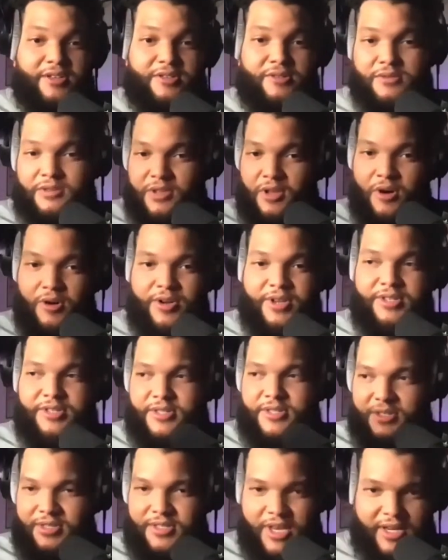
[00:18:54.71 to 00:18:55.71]
So as long
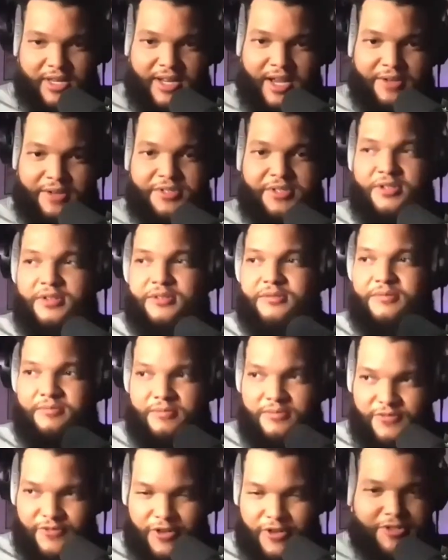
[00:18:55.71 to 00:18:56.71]
as second alto,
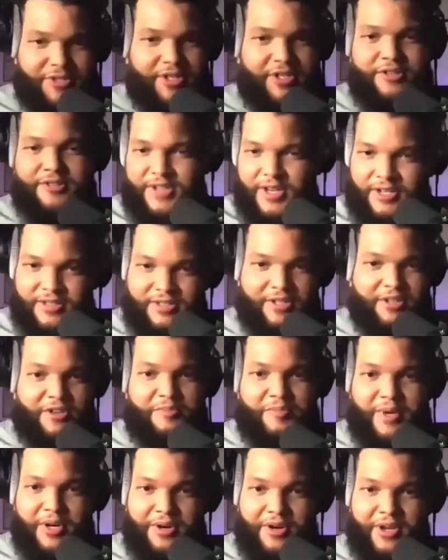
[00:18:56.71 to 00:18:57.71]
first tenor, second
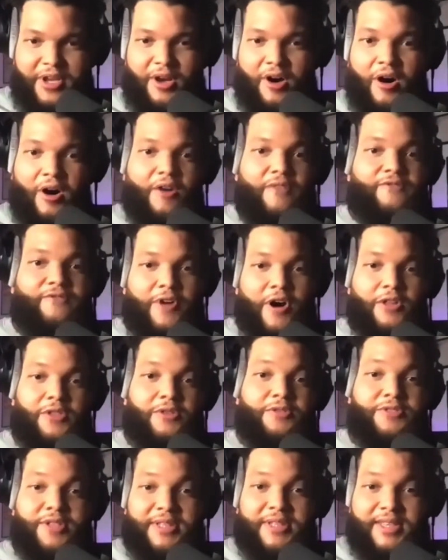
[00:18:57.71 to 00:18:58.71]
tenor, Barry all
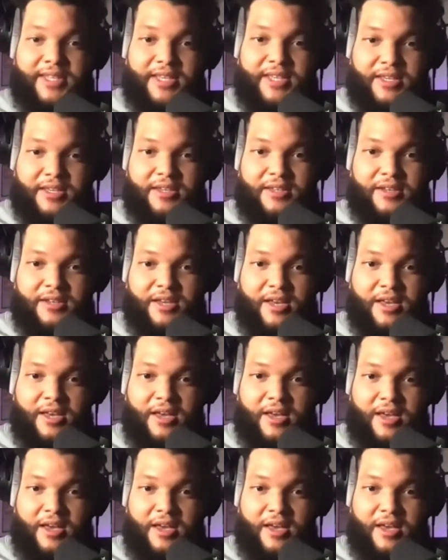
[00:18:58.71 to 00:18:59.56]
follow the lead